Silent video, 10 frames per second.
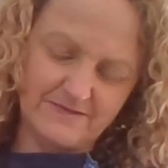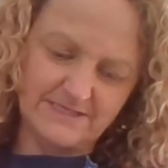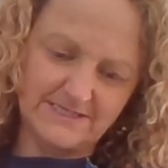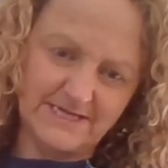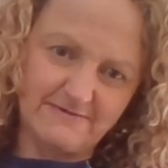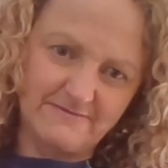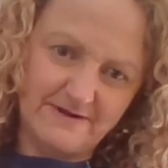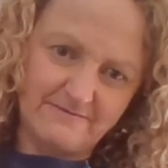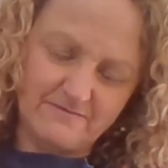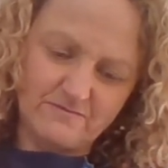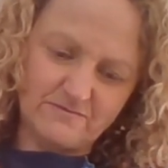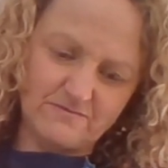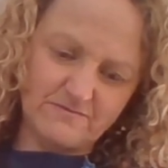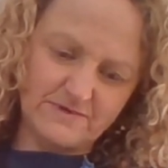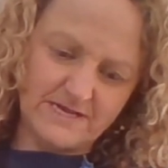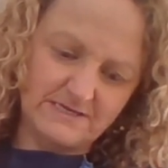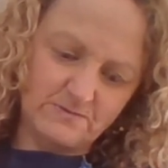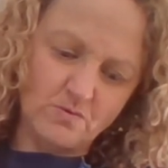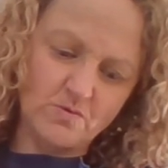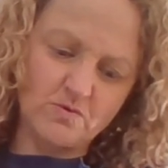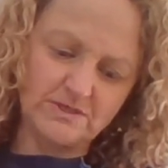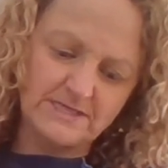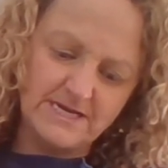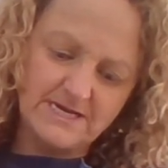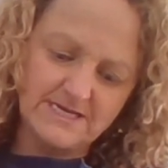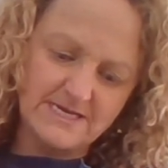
Just get rid of all that water